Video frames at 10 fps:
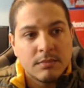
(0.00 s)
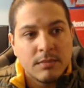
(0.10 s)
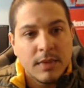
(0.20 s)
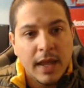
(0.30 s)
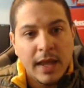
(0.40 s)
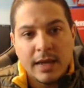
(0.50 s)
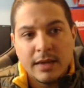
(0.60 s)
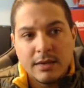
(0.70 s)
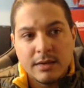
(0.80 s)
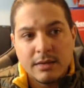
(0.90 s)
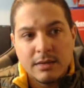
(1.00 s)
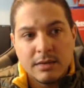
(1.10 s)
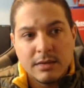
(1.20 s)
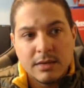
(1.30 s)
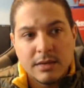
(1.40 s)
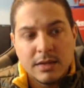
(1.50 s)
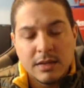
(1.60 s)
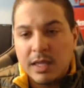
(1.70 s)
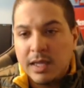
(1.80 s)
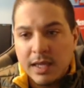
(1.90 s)
And the
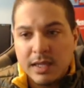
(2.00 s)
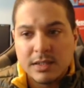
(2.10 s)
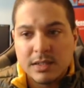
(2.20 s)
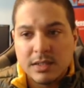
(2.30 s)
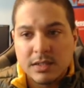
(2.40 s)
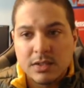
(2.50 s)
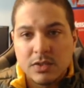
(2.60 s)
thing is,